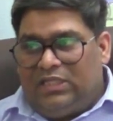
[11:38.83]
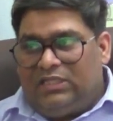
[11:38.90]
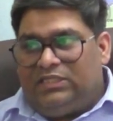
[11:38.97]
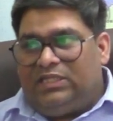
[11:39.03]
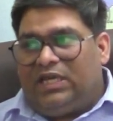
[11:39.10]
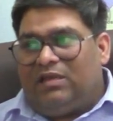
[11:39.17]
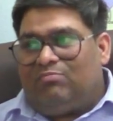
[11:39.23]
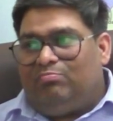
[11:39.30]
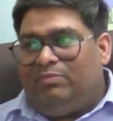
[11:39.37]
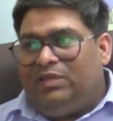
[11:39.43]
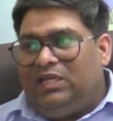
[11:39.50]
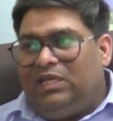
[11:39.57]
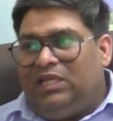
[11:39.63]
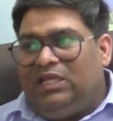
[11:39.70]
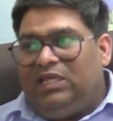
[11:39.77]
They are
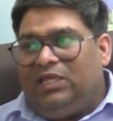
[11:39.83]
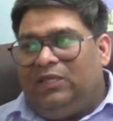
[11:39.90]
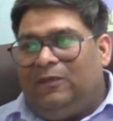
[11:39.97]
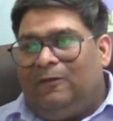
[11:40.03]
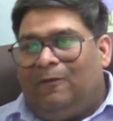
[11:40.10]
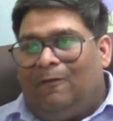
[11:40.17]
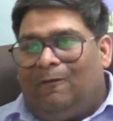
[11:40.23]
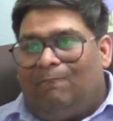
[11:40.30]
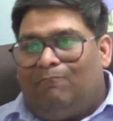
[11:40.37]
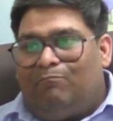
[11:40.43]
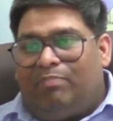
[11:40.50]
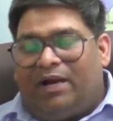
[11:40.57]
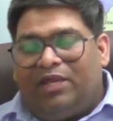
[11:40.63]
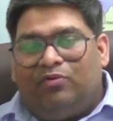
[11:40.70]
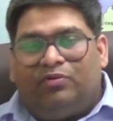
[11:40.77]
mainly
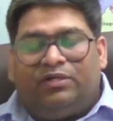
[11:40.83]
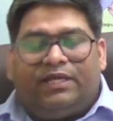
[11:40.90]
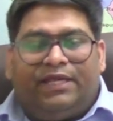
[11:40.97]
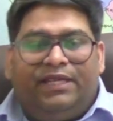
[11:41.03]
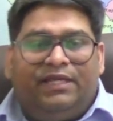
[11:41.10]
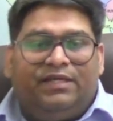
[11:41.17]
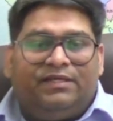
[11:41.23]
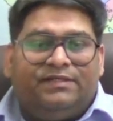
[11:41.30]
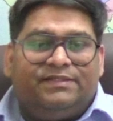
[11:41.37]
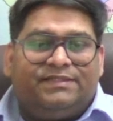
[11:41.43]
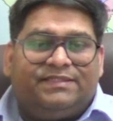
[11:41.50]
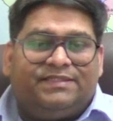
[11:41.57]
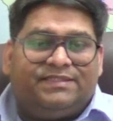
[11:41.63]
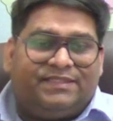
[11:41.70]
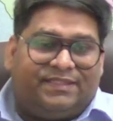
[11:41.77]
biotite
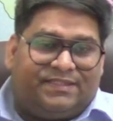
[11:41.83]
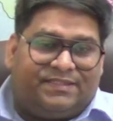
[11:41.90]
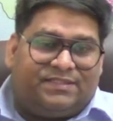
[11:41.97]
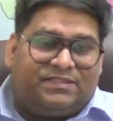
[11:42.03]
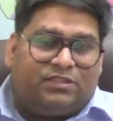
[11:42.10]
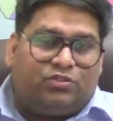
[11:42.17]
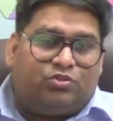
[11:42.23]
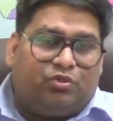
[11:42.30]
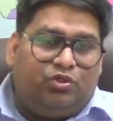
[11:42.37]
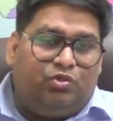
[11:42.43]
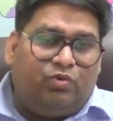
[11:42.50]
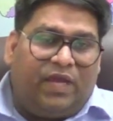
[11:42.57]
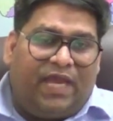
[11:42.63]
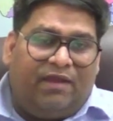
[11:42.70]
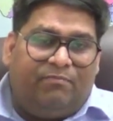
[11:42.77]
schist. So
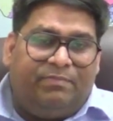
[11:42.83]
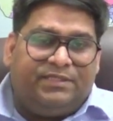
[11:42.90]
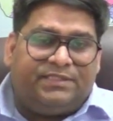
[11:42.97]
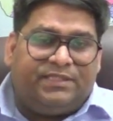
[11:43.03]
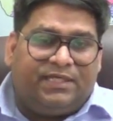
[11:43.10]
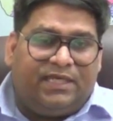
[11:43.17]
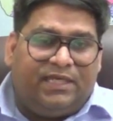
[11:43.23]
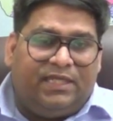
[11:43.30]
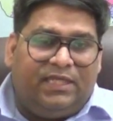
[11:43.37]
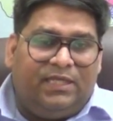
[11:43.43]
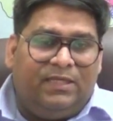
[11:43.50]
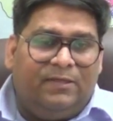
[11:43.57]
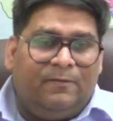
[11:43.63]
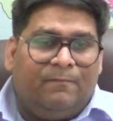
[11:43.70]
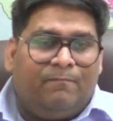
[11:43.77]
you have
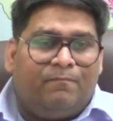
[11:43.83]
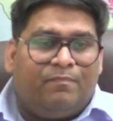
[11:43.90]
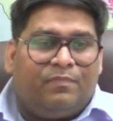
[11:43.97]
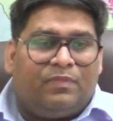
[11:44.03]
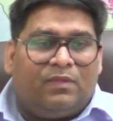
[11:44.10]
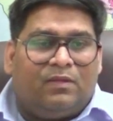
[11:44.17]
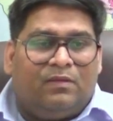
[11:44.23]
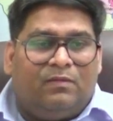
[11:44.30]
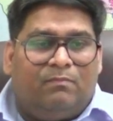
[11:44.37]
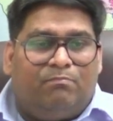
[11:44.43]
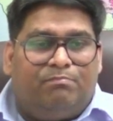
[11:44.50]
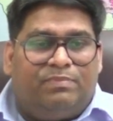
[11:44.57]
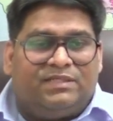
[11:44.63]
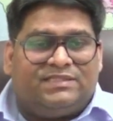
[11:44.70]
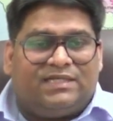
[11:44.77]
basically
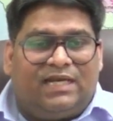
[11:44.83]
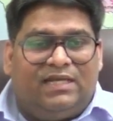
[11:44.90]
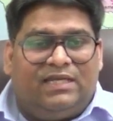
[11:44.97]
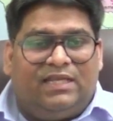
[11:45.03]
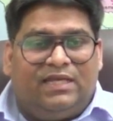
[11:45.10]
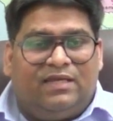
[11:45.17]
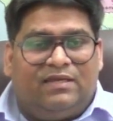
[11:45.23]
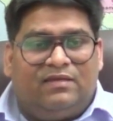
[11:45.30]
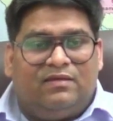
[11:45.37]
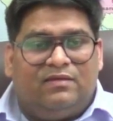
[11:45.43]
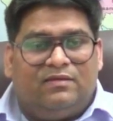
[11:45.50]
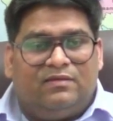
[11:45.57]
basaltic,